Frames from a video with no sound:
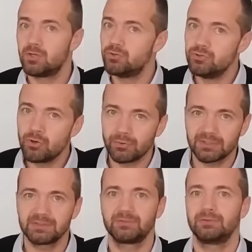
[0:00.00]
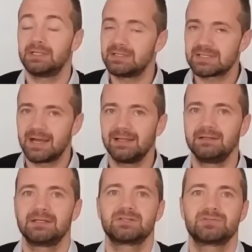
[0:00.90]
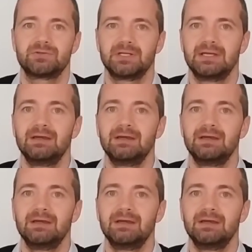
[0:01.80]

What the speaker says: No, not at all. It is highly necessary,